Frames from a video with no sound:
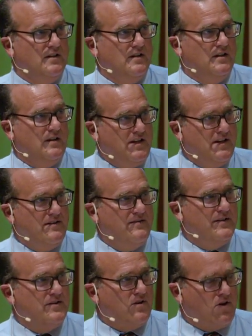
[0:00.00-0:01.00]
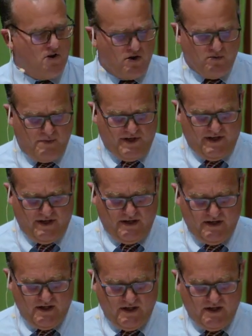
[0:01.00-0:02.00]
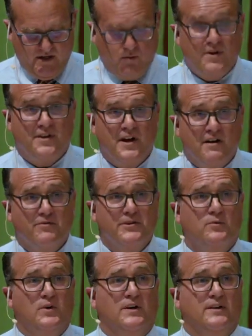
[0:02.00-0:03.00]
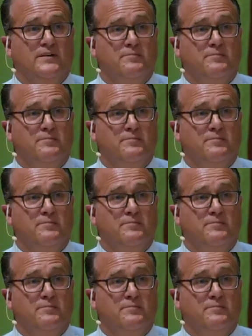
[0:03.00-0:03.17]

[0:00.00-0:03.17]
Live in harmony with everyone,